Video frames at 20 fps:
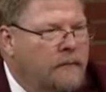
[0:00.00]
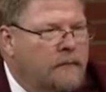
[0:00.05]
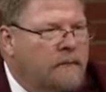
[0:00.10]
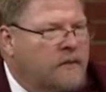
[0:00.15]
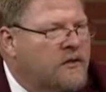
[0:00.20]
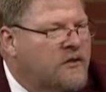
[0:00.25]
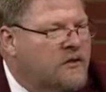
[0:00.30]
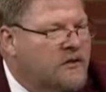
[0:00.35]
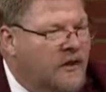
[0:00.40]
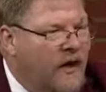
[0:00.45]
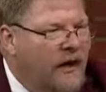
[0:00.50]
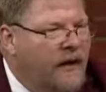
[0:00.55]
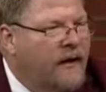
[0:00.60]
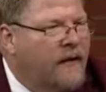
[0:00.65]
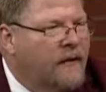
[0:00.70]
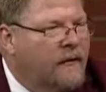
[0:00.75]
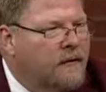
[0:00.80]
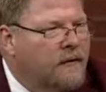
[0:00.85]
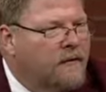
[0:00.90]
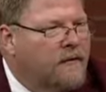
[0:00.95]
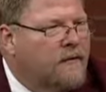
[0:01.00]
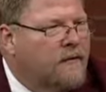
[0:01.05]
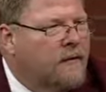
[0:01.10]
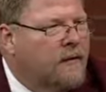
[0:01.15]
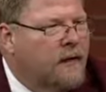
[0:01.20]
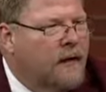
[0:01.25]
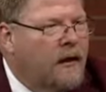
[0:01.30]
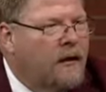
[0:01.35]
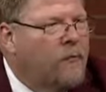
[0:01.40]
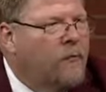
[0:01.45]
Silence
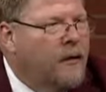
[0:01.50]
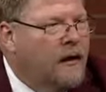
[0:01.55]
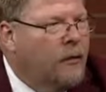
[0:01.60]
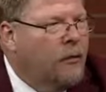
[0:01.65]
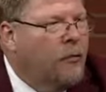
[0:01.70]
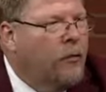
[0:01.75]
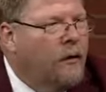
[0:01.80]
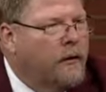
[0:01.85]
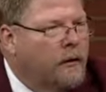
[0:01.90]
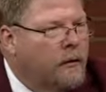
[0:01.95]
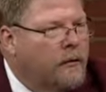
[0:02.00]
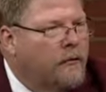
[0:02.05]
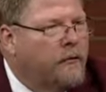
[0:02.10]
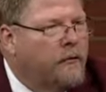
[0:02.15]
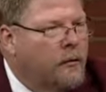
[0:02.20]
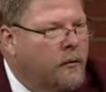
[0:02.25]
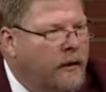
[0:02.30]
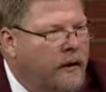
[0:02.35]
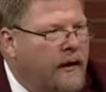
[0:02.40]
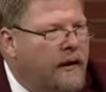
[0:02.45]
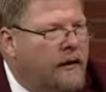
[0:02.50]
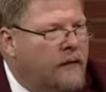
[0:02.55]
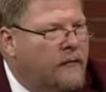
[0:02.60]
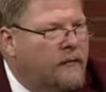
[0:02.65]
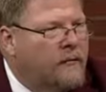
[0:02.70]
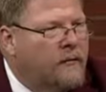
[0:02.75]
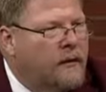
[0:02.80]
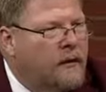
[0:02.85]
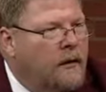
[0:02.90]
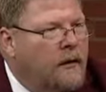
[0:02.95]
can be a wonderful
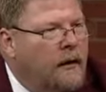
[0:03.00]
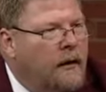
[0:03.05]
gift.